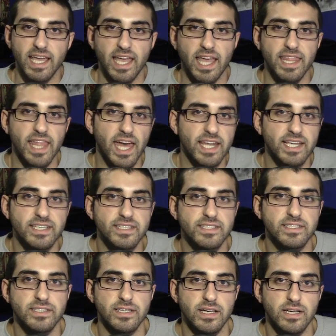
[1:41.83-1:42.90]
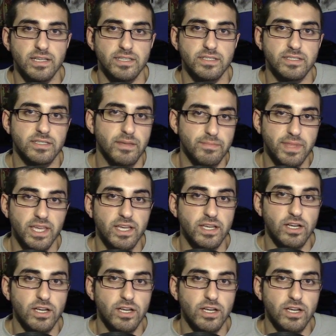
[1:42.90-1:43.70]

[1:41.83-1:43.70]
and that is something